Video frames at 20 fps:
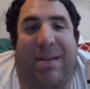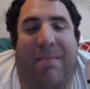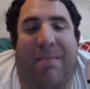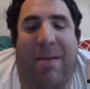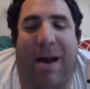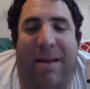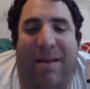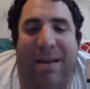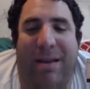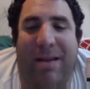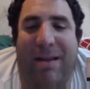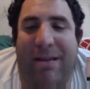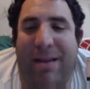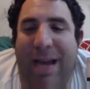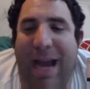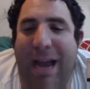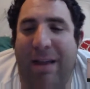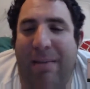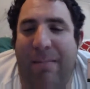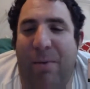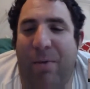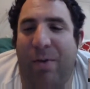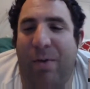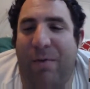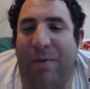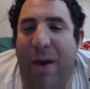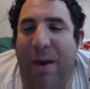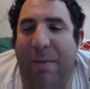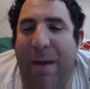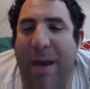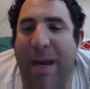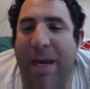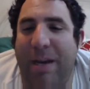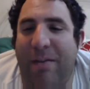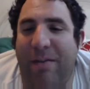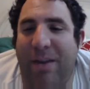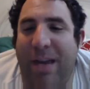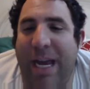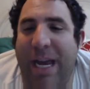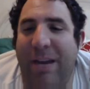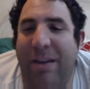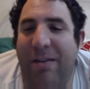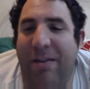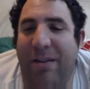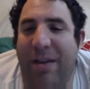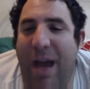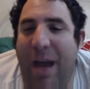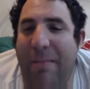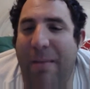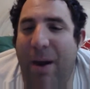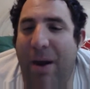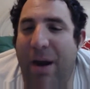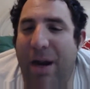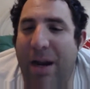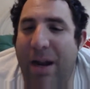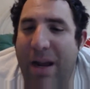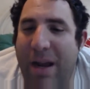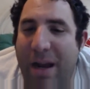come on, the guy's a personal friend of mine. He just got married.